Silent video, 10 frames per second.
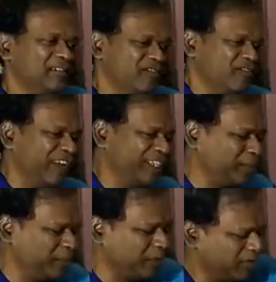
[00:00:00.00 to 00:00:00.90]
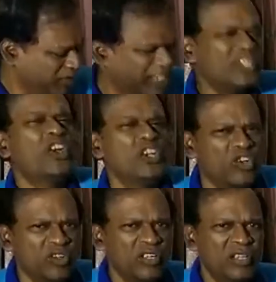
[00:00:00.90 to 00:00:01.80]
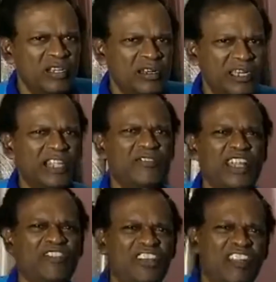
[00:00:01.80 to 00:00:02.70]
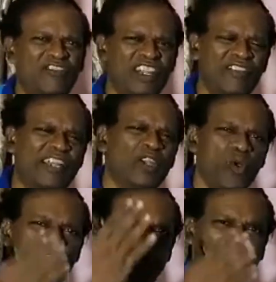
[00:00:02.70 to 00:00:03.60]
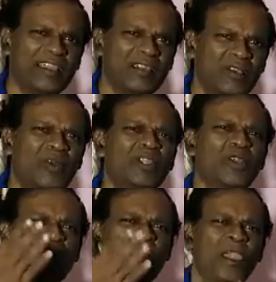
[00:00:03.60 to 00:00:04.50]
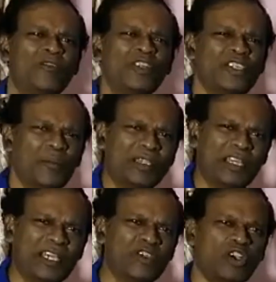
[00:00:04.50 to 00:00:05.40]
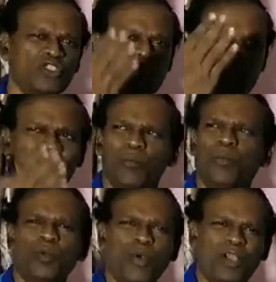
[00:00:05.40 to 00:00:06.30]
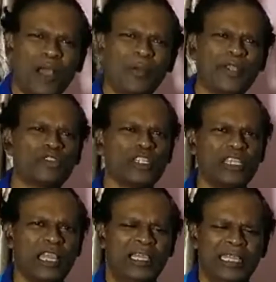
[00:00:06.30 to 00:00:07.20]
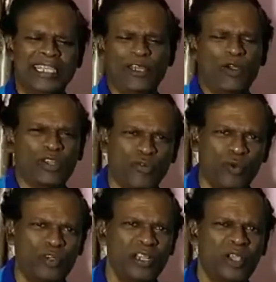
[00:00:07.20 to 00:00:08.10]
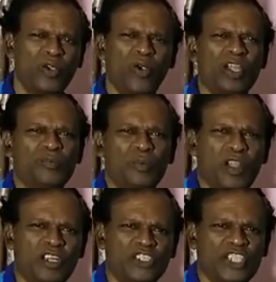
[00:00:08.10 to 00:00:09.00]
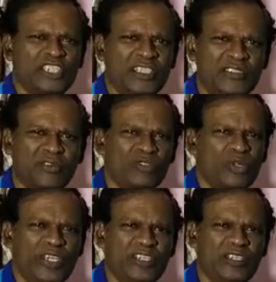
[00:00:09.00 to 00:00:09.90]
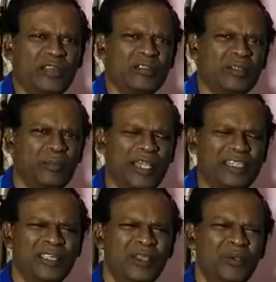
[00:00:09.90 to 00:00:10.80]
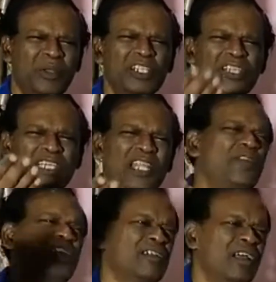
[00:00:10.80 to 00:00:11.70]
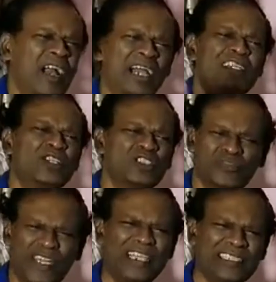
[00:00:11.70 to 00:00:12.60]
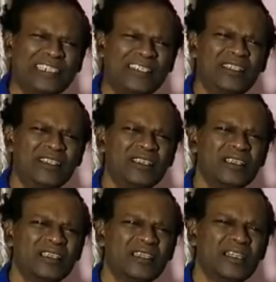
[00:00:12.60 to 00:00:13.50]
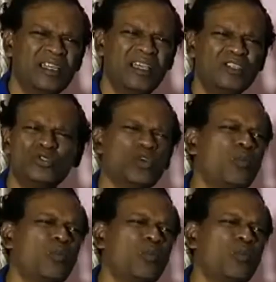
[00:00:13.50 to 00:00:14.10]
Funny people. What are you going to do? Live, and then don't die. What are you going to do? Finish your Mother Earth, oxygen, put more carbon dioxide there, eat all the food, go and put all the shit and urine in the place. What do you think? Living 100 years is very exciting? You're so